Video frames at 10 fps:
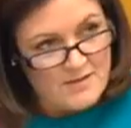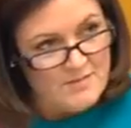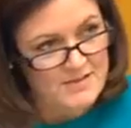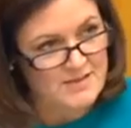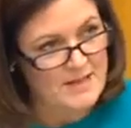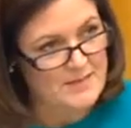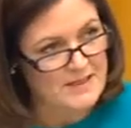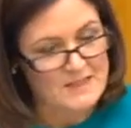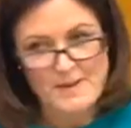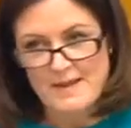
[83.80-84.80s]
Mr Deputy
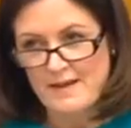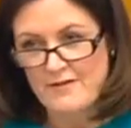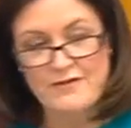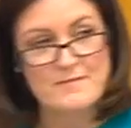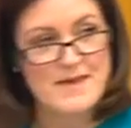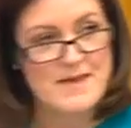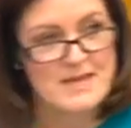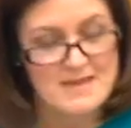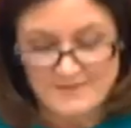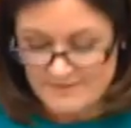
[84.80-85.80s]
Speaker, for
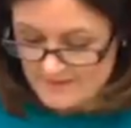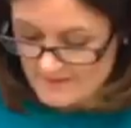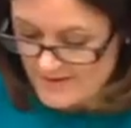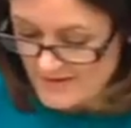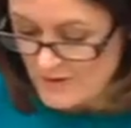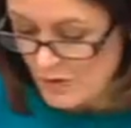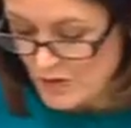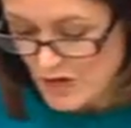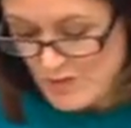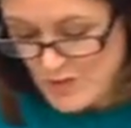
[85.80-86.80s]
me, this is
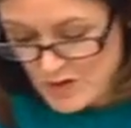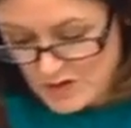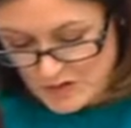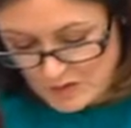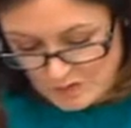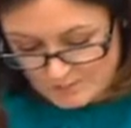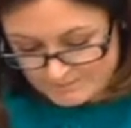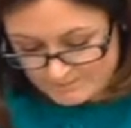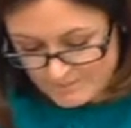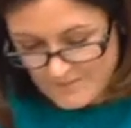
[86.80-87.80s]
also personal.
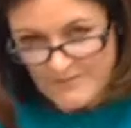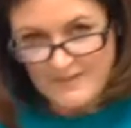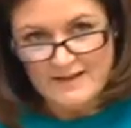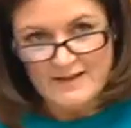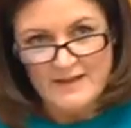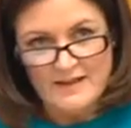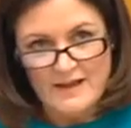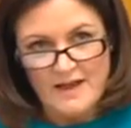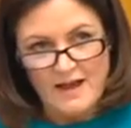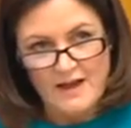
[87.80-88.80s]

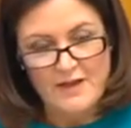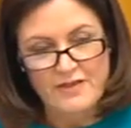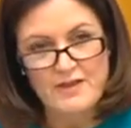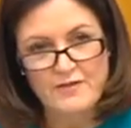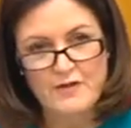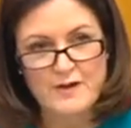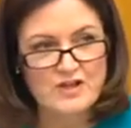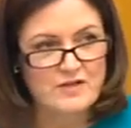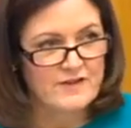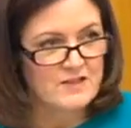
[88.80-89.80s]
And I think for
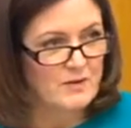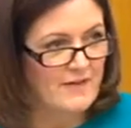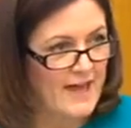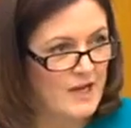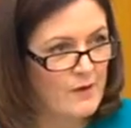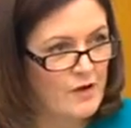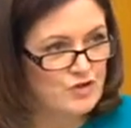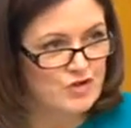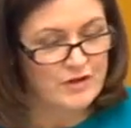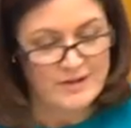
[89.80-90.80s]
each of us, we've had our own
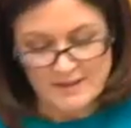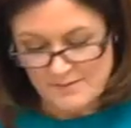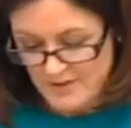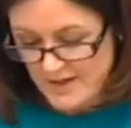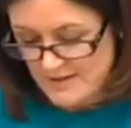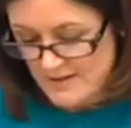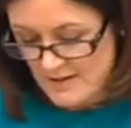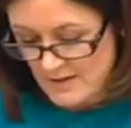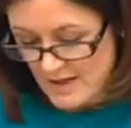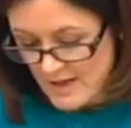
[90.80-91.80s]
journey
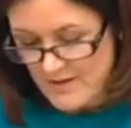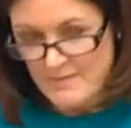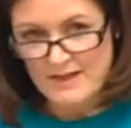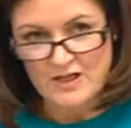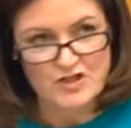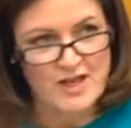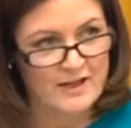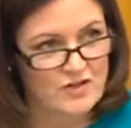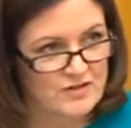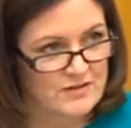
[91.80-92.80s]
embracing the many
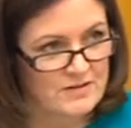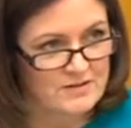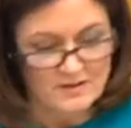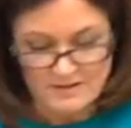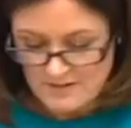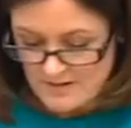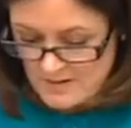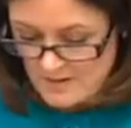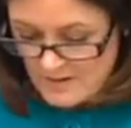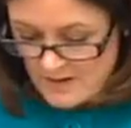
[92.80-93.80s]
challenges
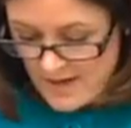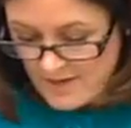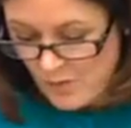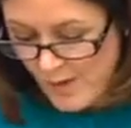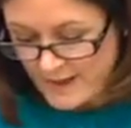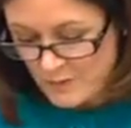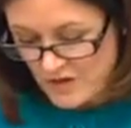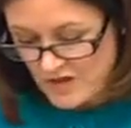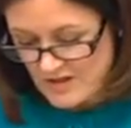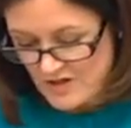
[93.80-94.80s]
and the way in
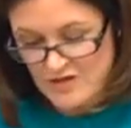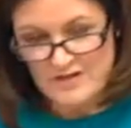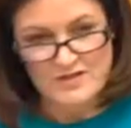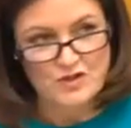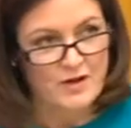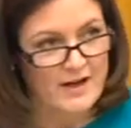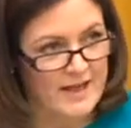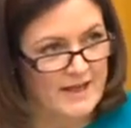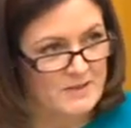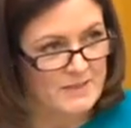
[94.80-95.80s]
which Indigenous Australia
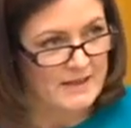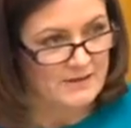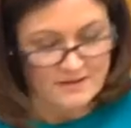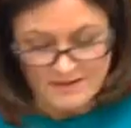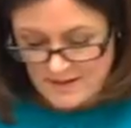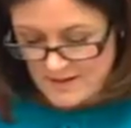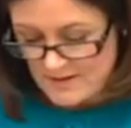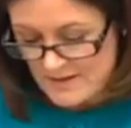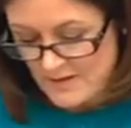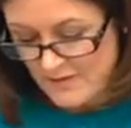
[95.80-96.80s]
has been
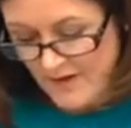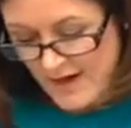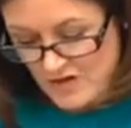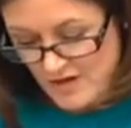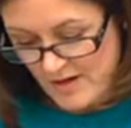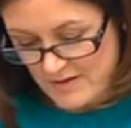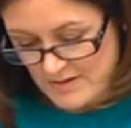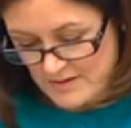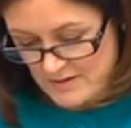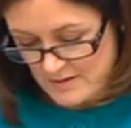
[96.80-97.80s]

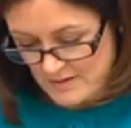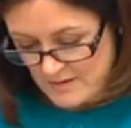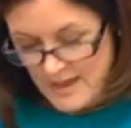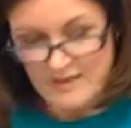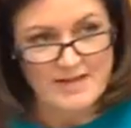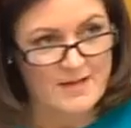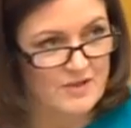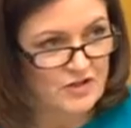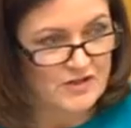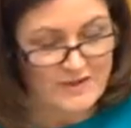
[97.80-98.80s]
disenfranchised and
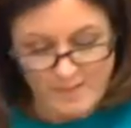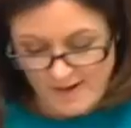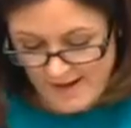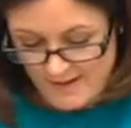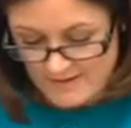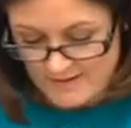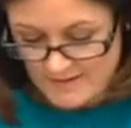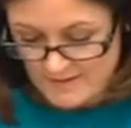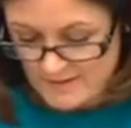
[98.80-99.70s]
damaged in the past.